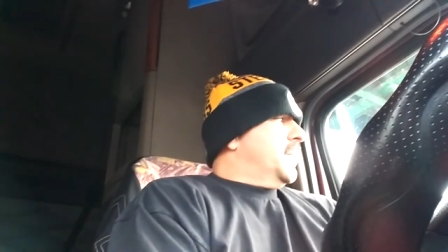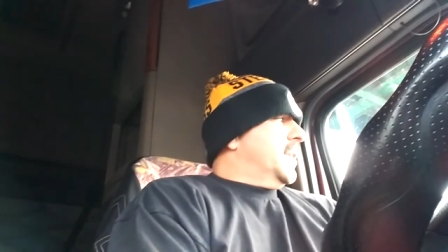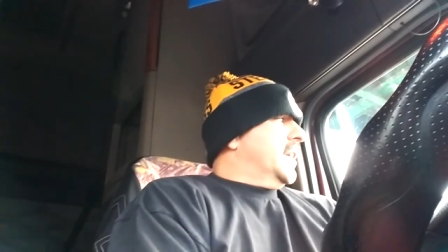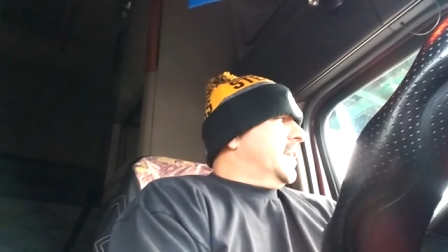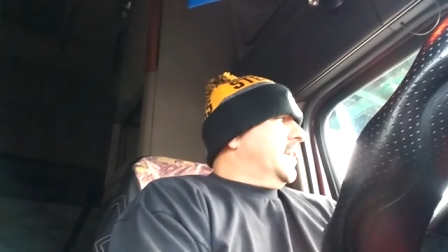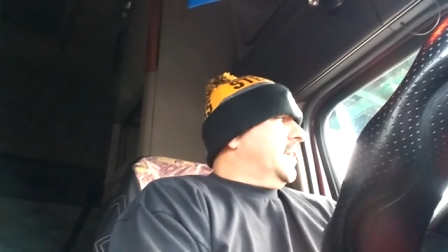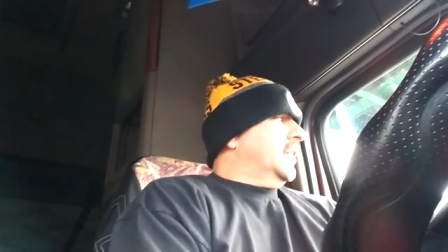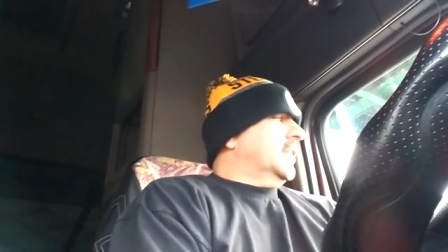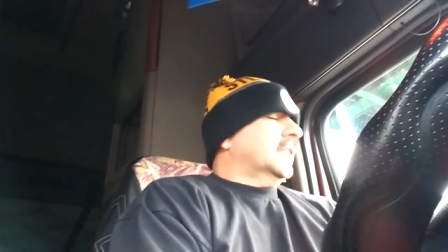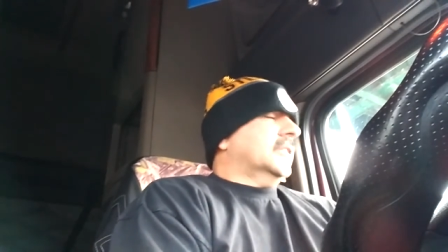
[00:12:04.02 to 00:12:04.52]

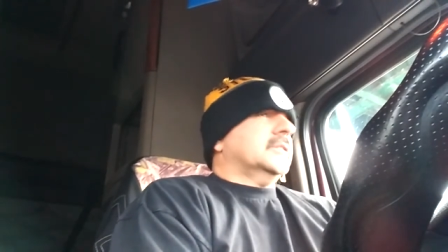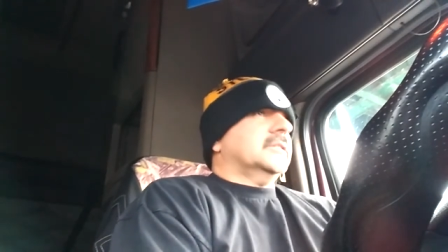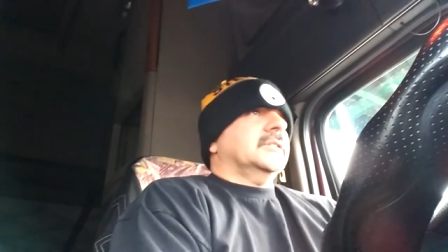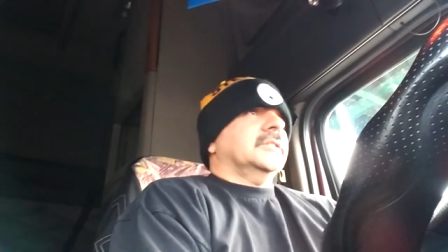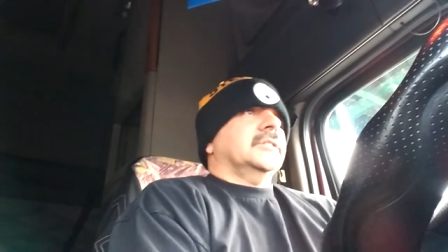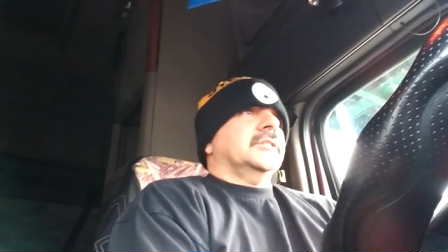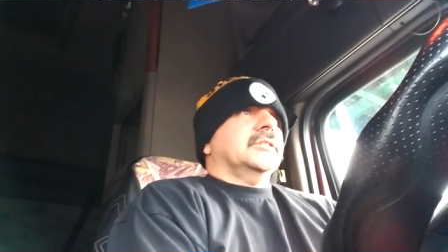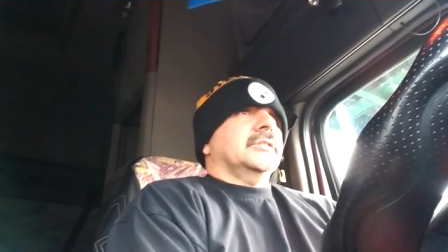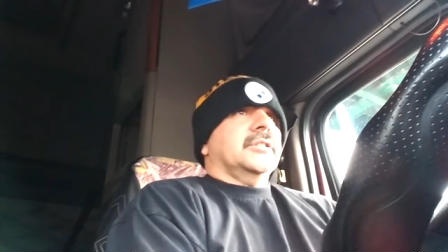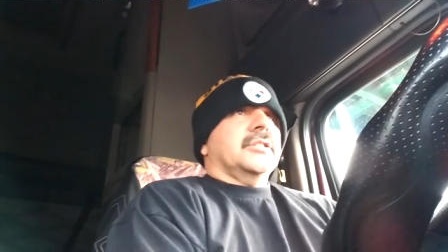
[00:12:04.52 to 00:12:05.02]
money,
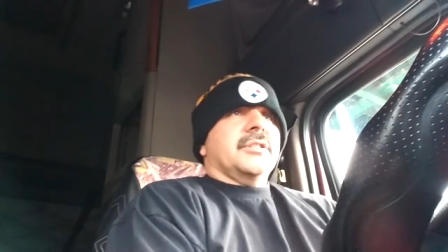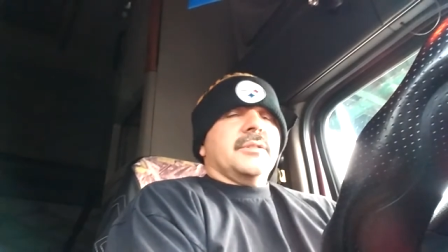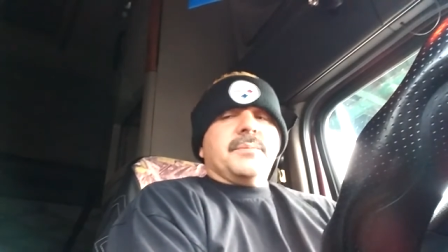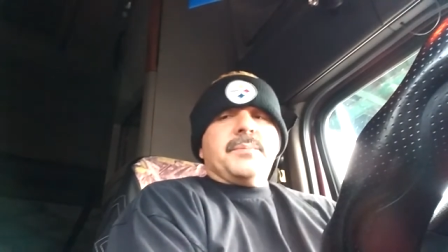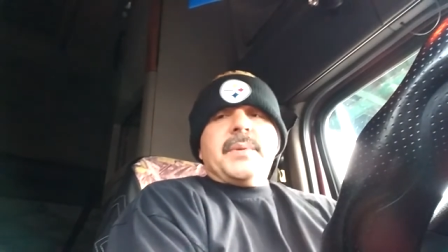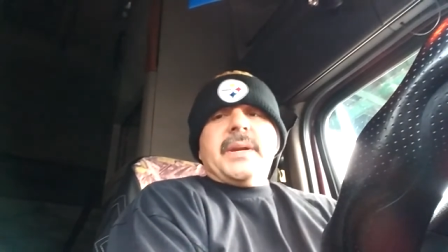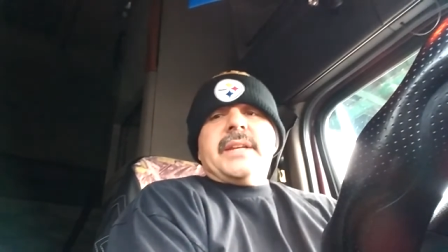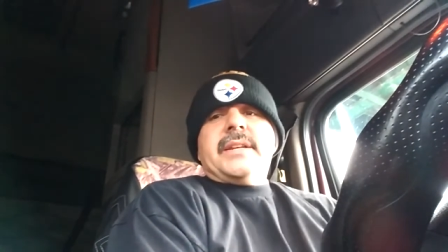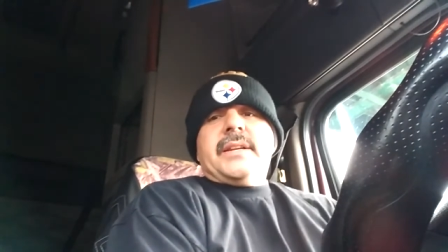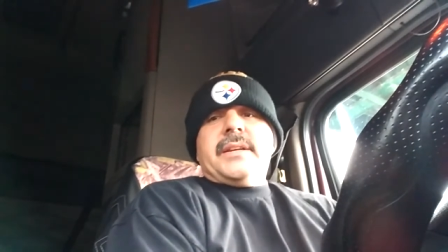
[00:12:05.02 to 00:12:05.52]

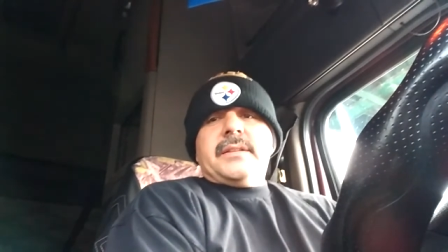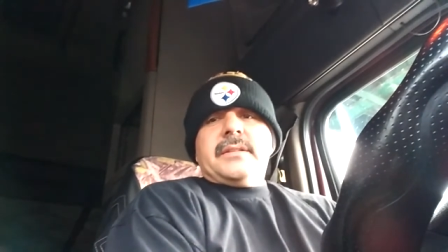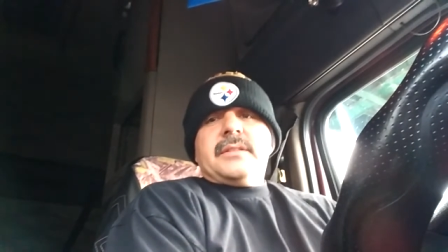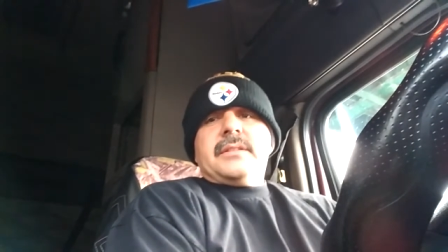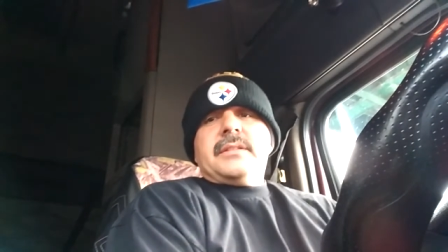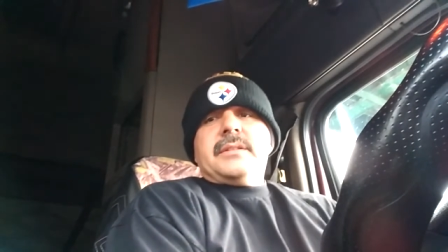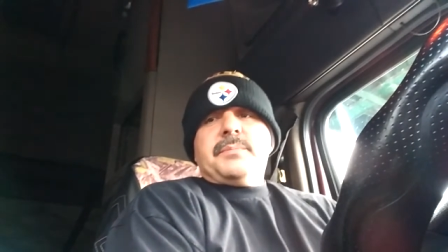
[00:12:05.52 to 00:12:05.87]
spend it,